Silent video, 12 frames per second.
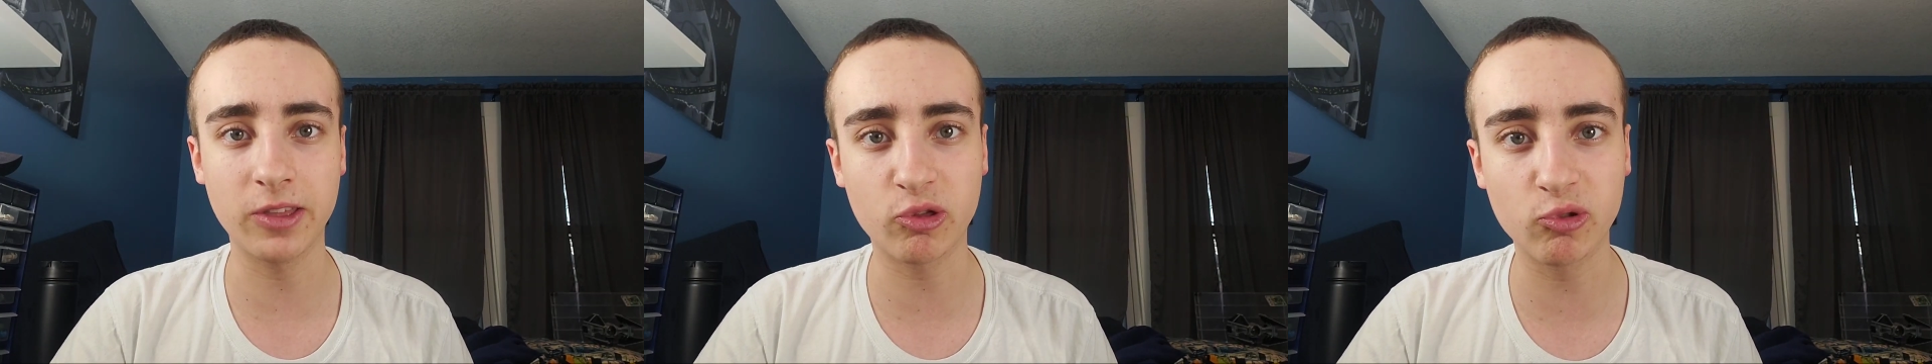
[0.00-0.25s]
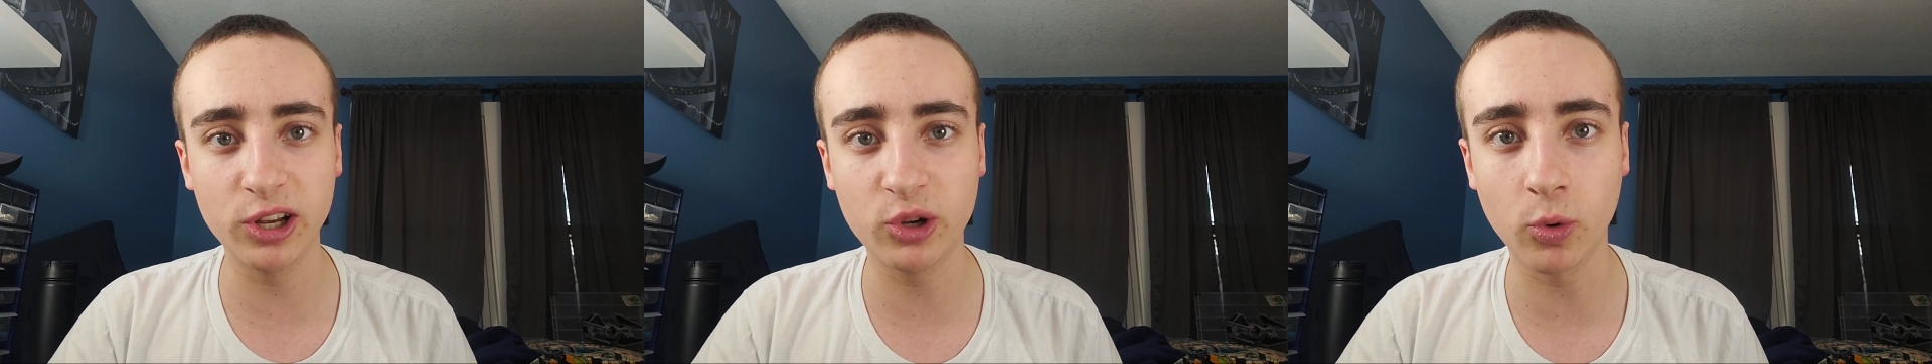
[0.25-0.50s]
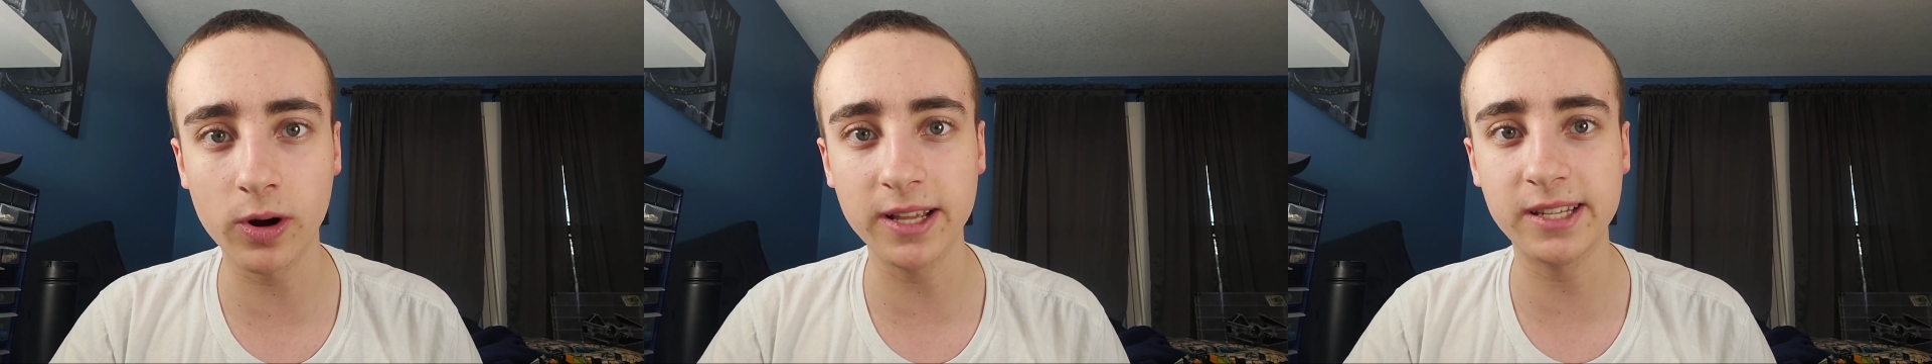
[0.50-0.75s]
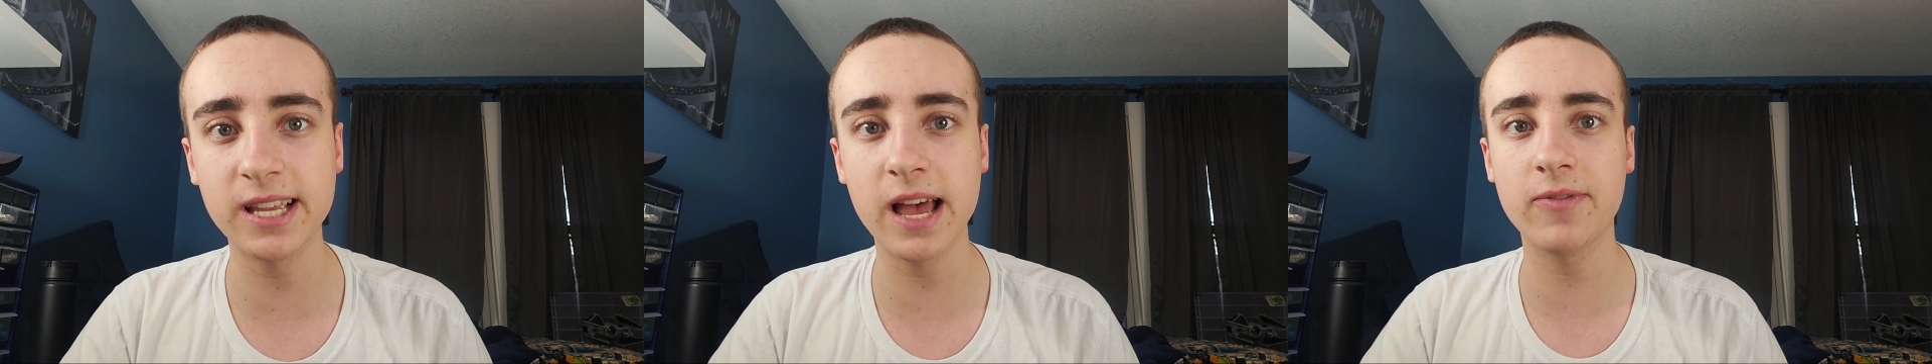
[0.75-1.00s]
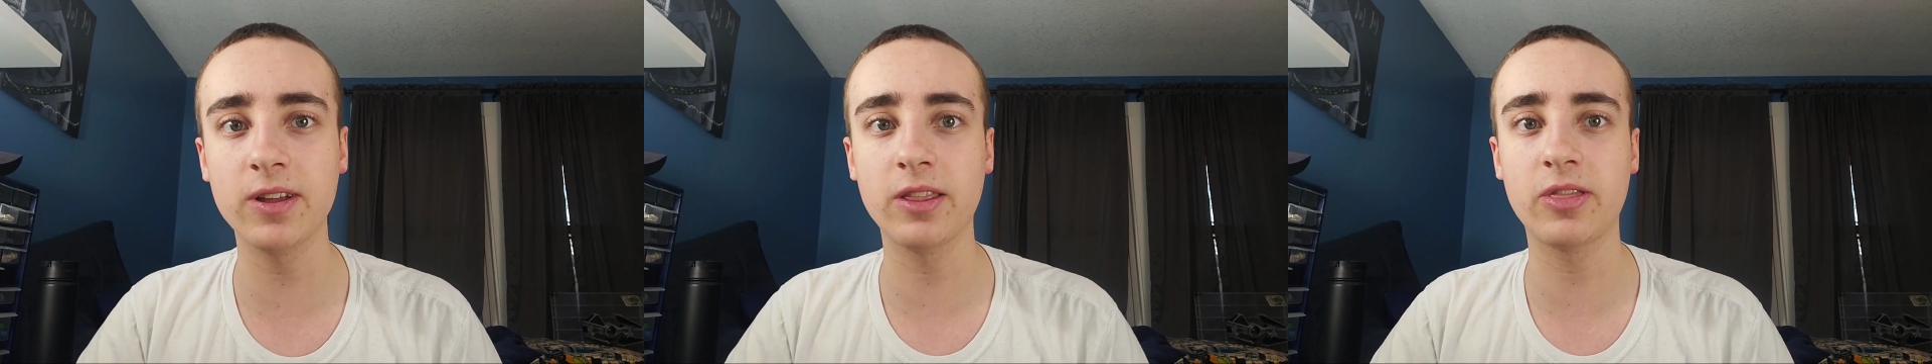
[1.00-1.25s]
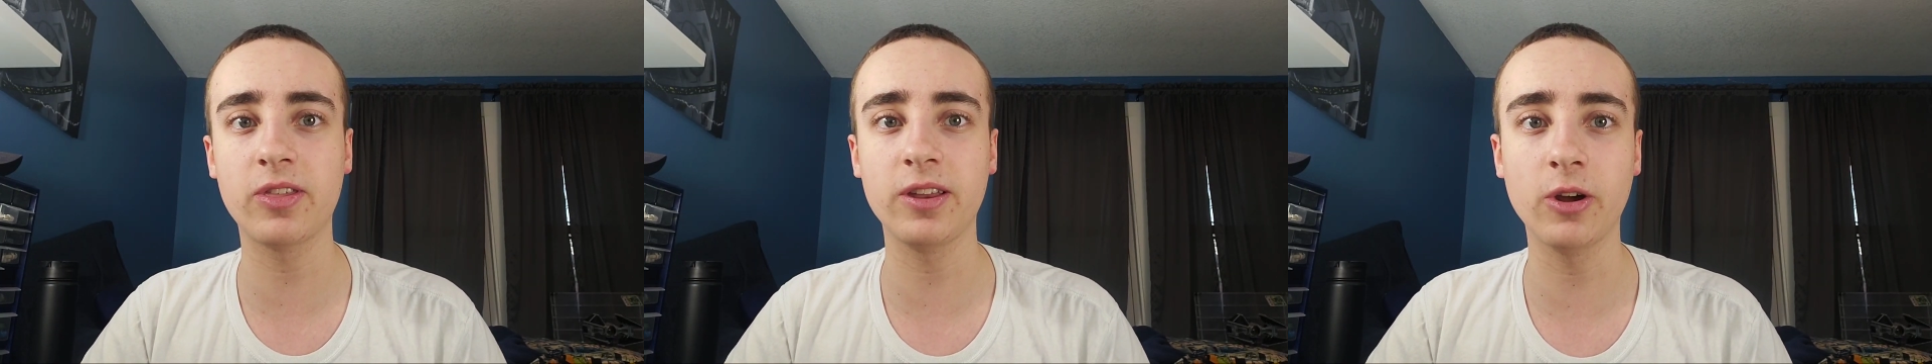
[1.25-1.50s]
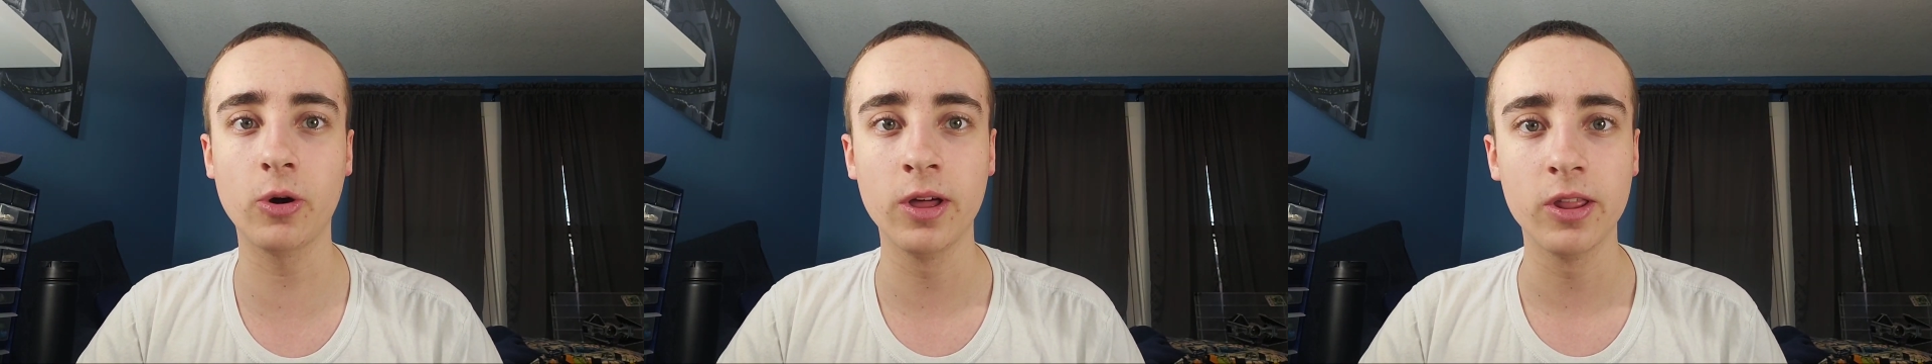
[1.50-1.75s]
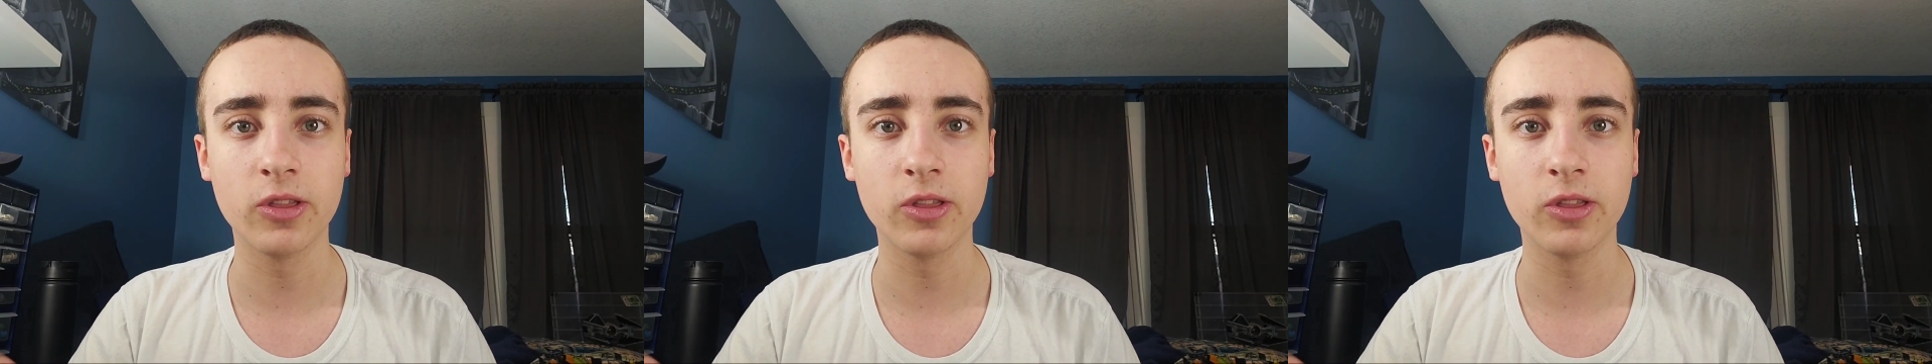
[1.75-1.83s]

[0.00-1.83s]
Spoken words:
The 327th, the